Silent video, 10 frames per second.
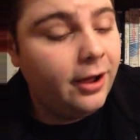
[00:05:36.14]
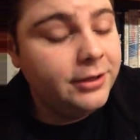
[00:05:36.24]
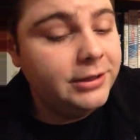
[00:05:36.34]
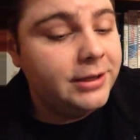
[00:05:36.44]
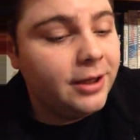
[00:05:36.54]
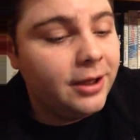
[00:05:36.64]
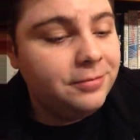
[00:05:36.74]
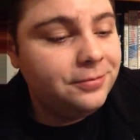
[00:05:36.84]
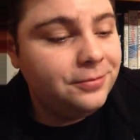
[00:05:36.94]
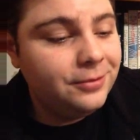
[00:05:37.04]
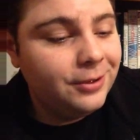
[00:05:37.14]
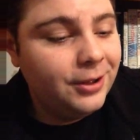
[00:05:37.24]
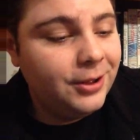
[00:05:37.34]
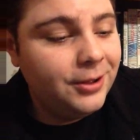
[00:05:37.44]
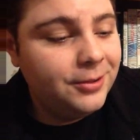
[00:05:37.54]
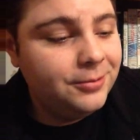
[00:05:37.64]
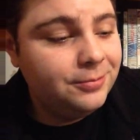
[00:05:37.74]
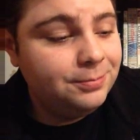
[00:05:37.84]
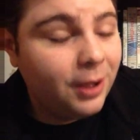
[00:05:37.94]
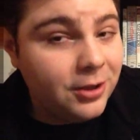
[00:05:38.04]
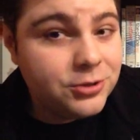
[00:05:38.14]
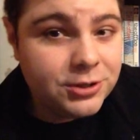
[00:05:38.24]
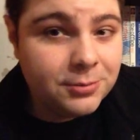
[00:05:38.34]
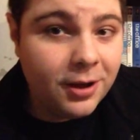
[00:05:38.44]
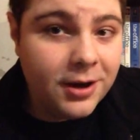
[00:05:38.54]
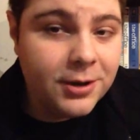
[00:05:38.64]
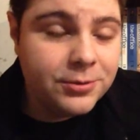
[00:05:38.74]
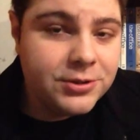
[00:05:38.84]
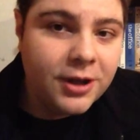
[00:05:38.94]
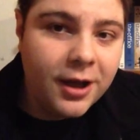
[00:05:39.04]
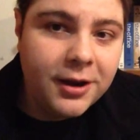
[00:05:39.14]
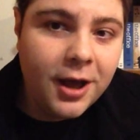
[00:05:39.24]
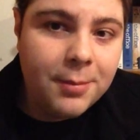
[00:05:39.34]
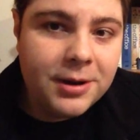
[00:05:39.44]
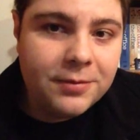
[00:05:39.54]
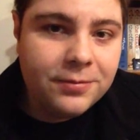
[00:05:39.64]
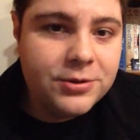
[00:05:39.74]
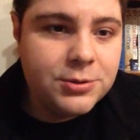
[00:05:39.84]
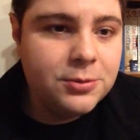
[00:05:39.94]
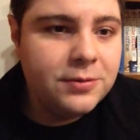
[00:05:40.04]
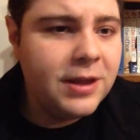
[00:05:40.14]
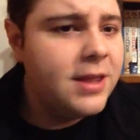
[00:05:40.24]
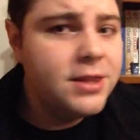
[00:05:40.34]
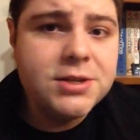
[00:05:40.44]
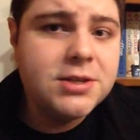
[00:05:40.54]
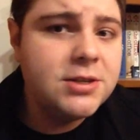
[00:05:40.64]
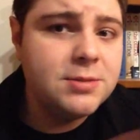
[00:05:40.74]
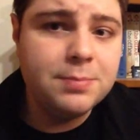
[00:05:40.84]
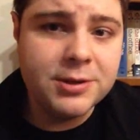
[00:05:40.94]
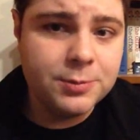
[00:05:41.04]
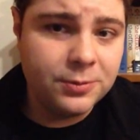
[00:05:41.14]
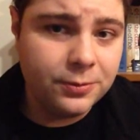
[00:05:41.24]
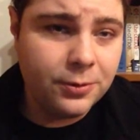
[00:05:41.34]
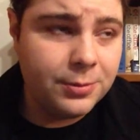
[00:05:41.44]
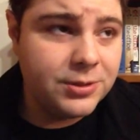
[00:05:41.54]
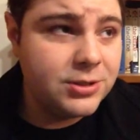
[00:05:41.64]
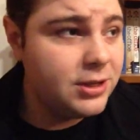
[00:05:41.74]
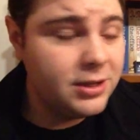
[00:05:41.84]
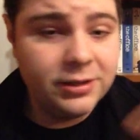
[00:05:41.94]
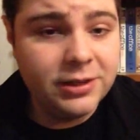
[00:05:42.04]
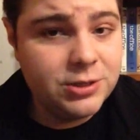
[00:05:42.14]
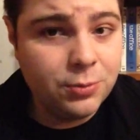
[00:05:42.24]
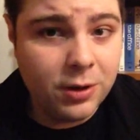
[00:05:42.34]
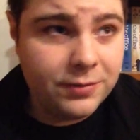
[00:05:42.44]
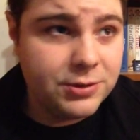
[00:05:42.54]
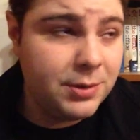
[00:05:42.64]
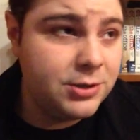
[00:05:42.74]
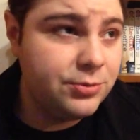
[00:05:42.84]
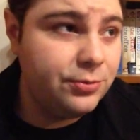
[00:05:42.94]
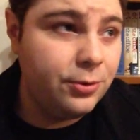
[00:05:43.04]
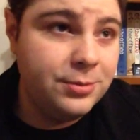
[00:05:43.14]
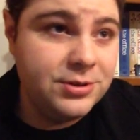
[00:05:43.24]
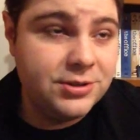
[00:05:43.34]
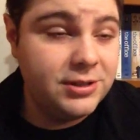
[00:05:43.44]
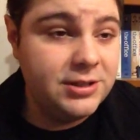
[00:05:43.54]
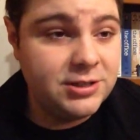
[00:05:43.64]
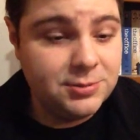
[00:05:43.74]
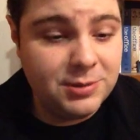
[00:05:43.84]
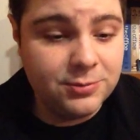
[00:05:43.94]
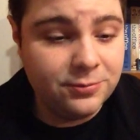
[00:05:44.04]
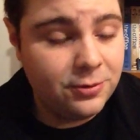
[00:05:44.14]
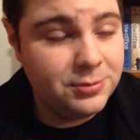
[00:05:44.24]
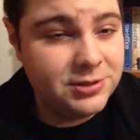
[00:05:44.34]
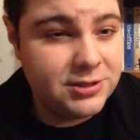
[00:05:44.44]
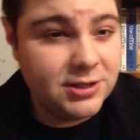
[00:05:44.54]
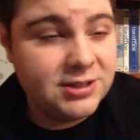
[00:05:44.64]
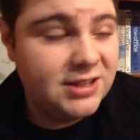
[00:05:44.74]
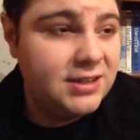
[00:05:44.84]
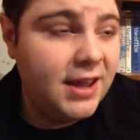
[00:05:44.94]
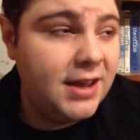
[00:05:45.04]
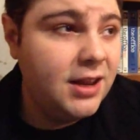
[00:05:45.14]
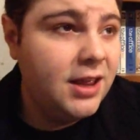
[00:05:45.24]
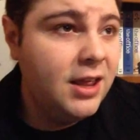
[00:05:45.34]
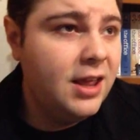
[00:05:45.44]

Oddly enough, Paul Giamatti was not nominated for this movie. This is his best performance, at least one of his best performances, at least his best performance, let's say, to date.